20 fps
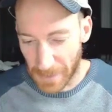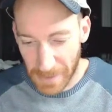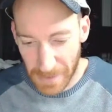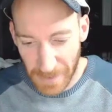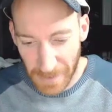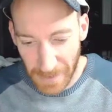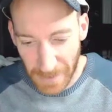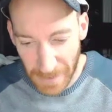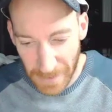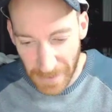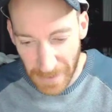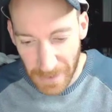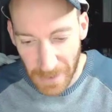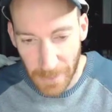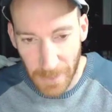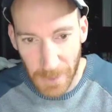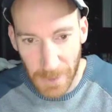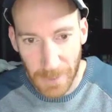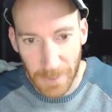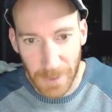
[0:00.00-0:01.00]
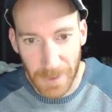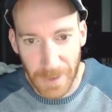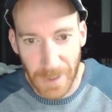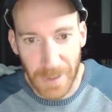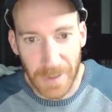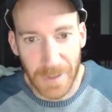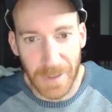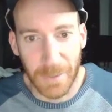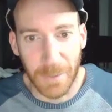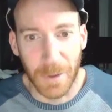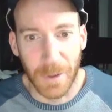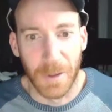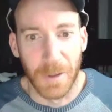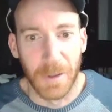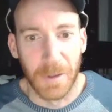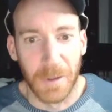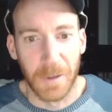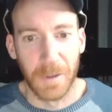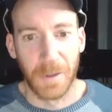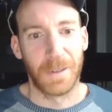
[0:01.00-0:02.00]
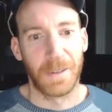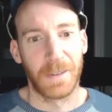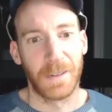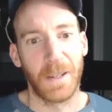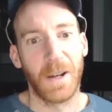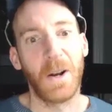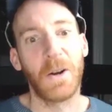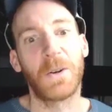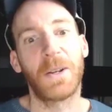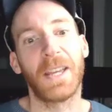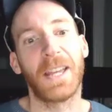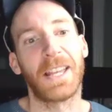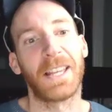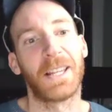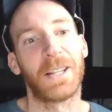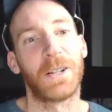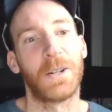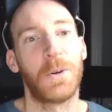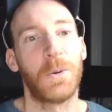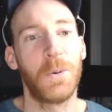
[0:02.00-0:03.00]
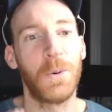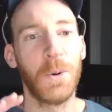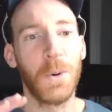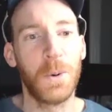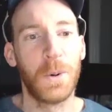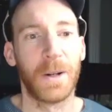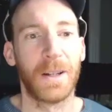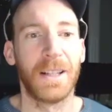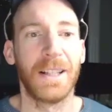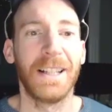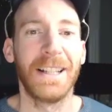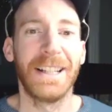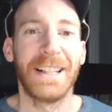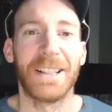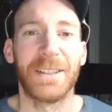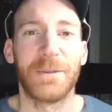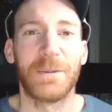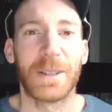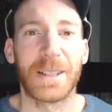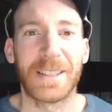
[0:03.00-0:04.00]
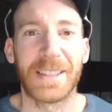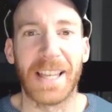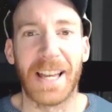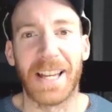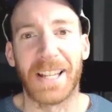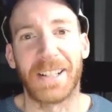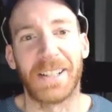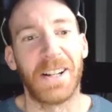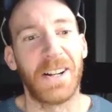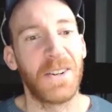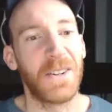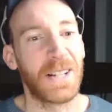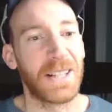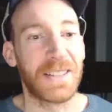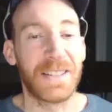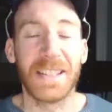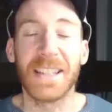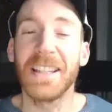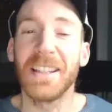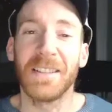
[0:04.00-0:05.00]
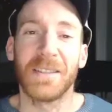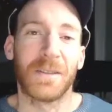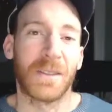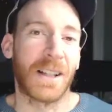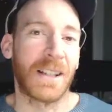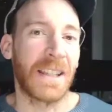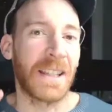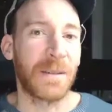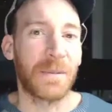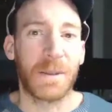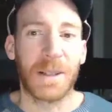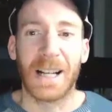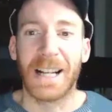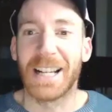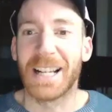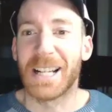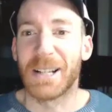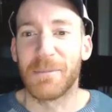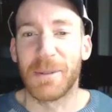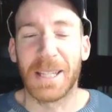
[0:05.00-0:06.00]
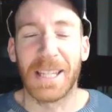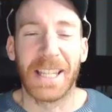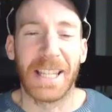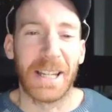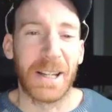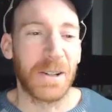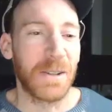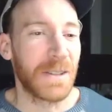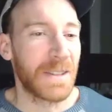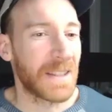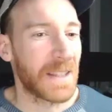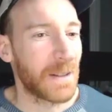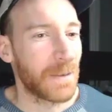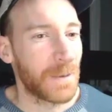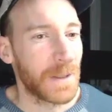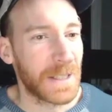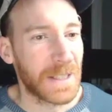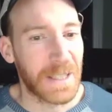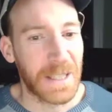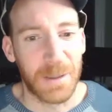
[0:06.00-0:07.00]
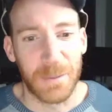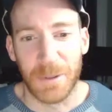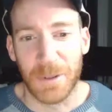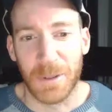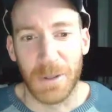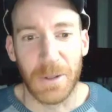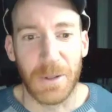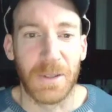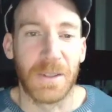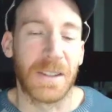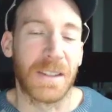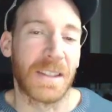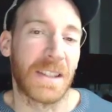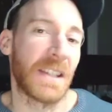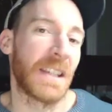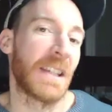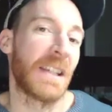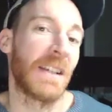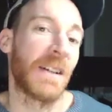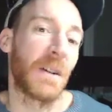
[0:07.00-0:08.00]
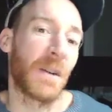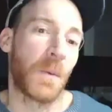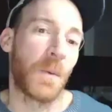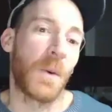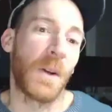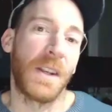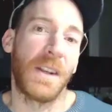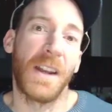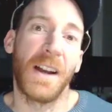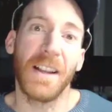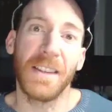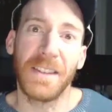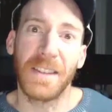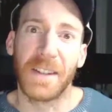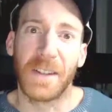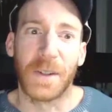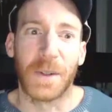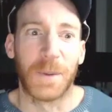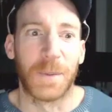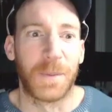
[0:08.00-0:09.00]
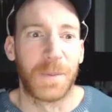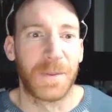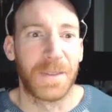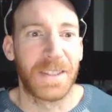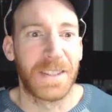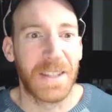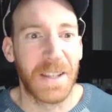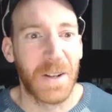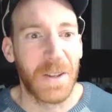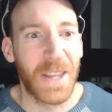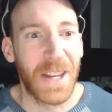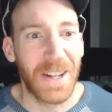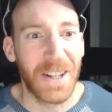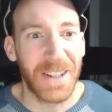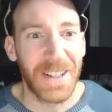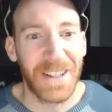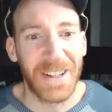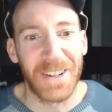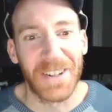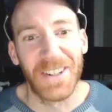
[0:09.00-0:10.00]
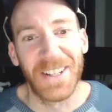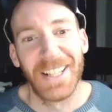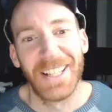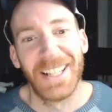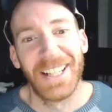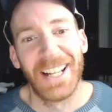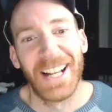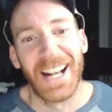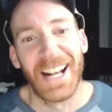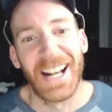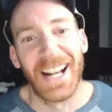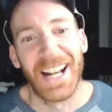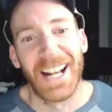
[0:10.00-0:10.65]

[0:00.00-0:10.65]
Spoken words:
So let's actually put the percent symbol. Okay, whew, fix that. All right, see, I like making errors and then fixing them so you can see what not to do. So there you go.